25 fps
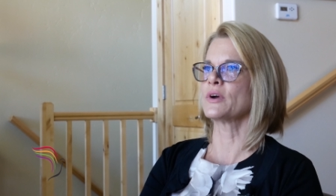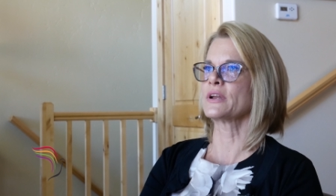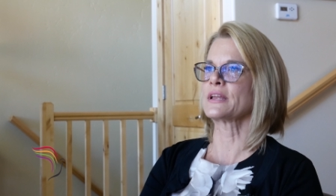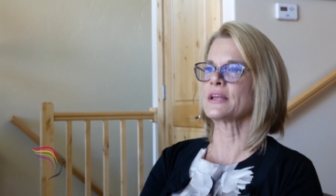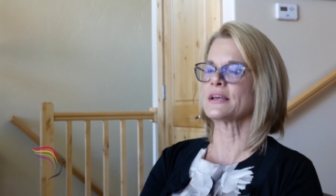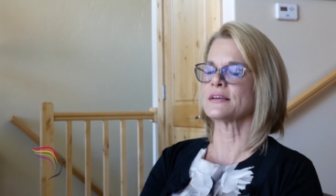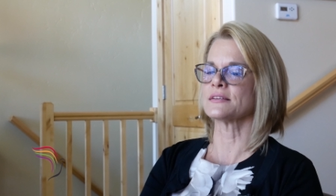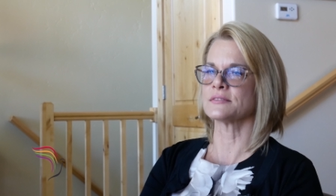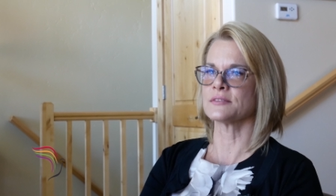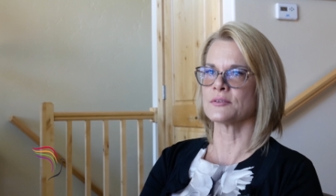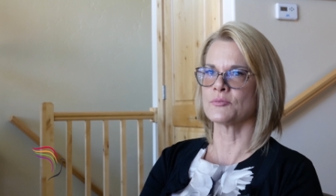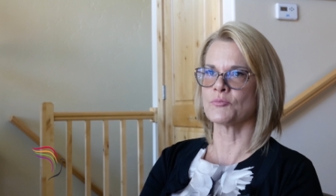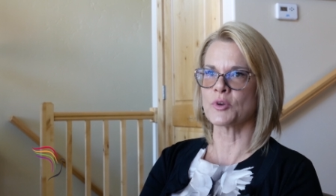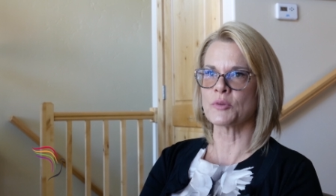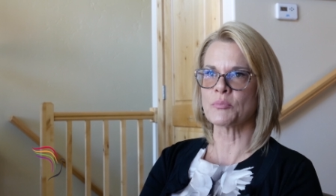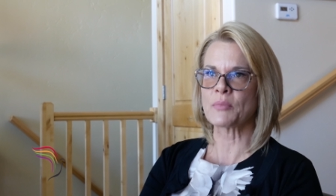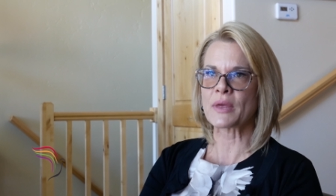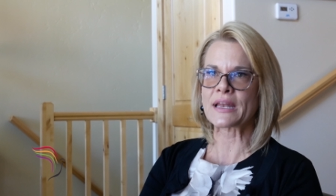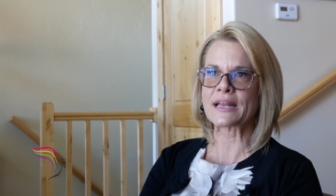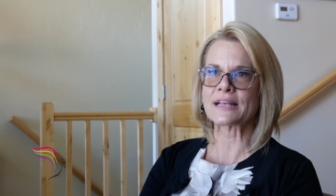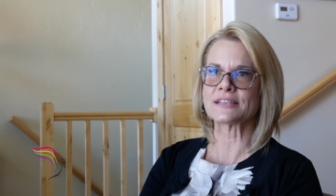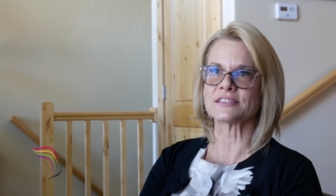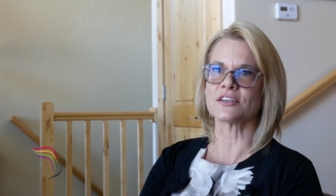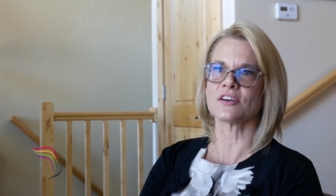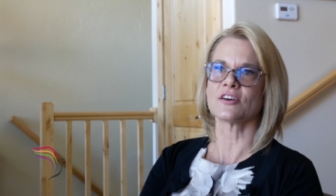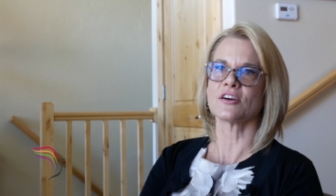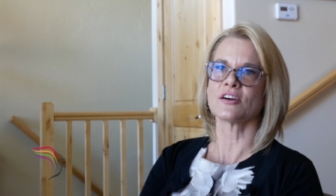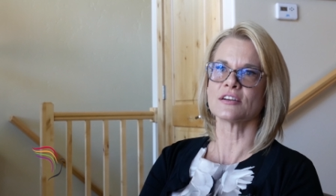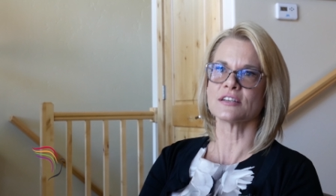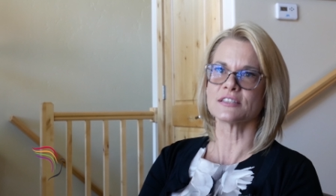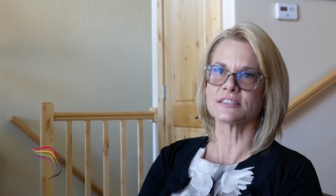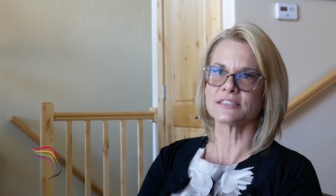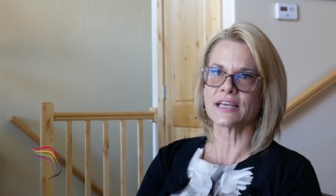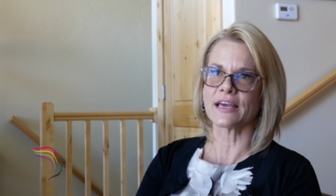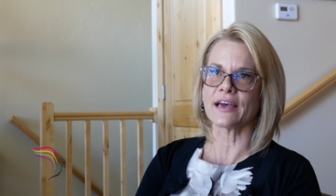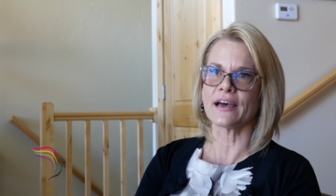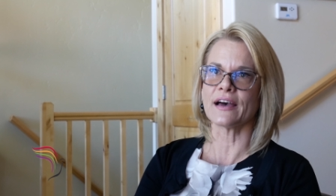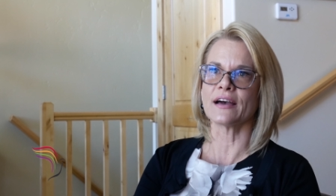one has one man has a heart
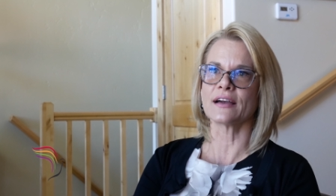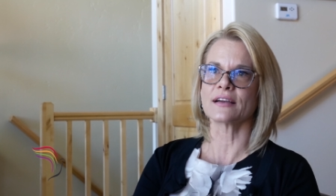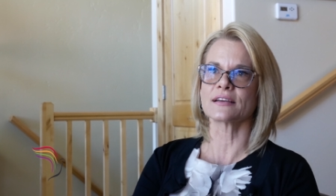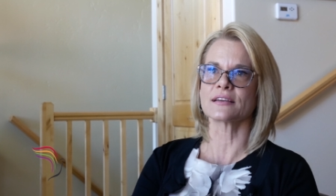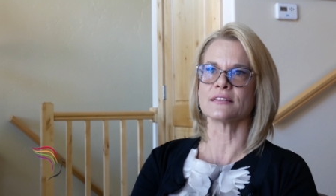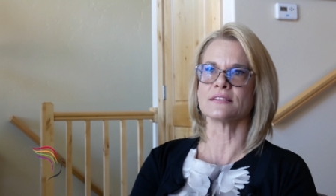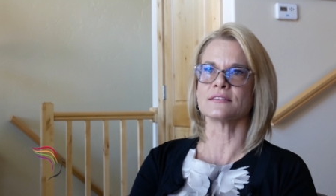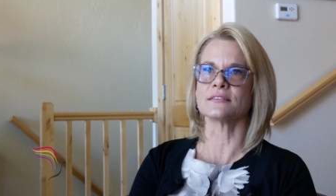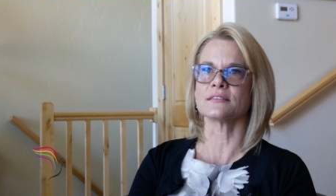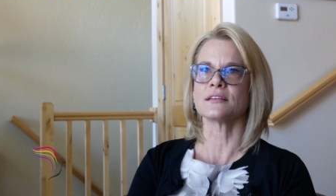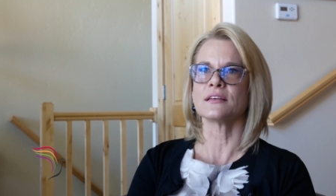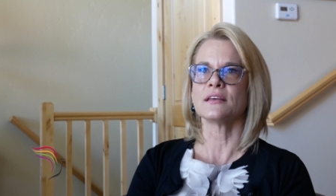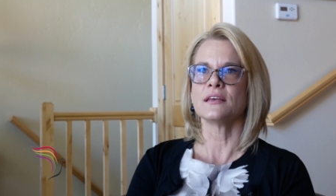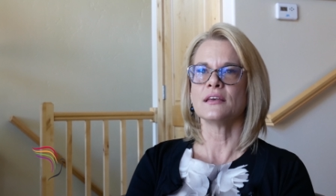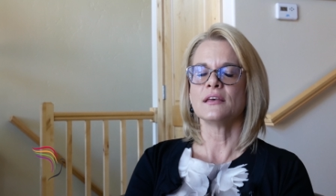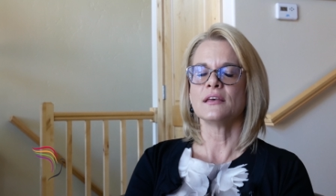attack and